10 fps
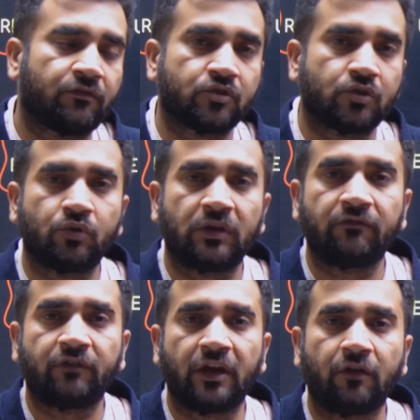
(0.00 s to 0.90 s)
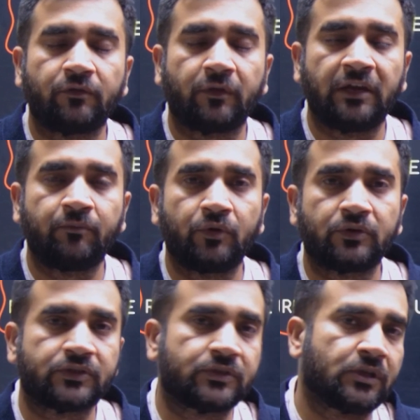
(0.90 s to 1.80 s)
So you give of the
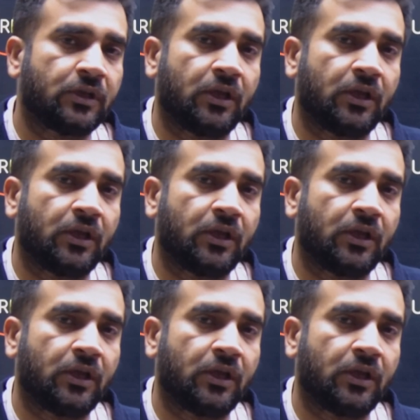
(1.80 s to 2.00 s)
inputs,